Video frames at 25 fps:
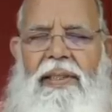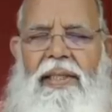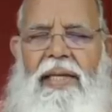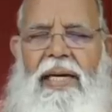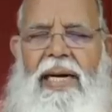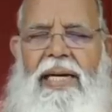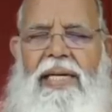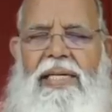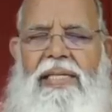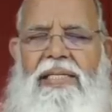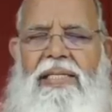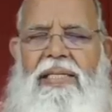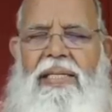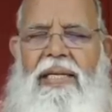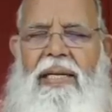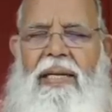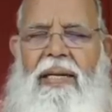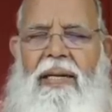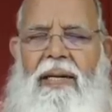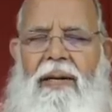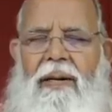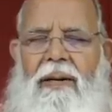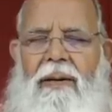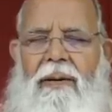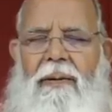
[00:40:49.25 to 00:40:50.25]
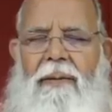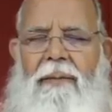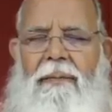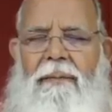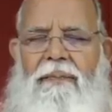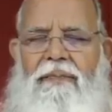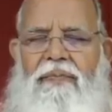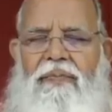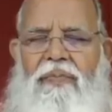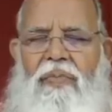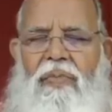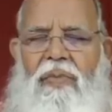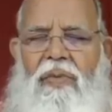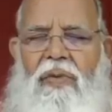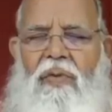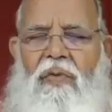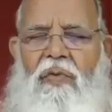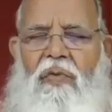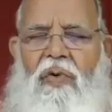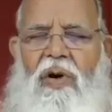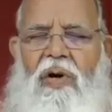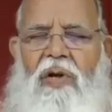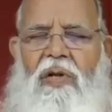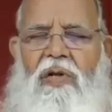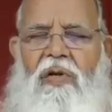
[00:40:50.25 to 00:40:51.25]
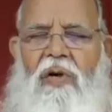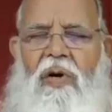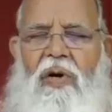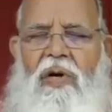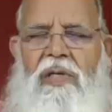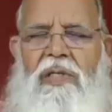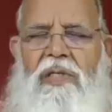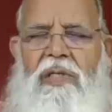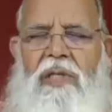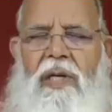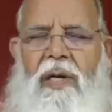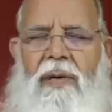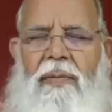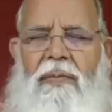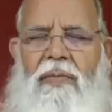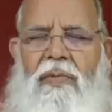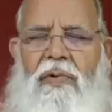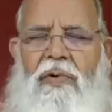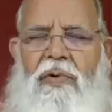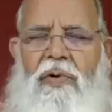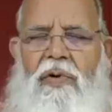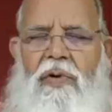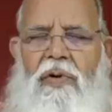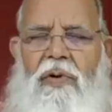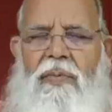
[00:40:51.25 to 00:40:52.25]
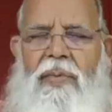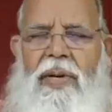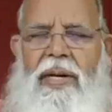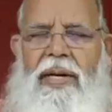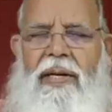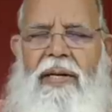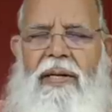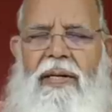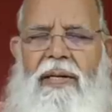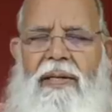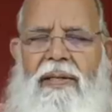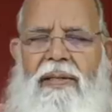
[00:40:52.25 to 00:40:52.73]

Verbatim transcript: and see what thoughts come to your mind.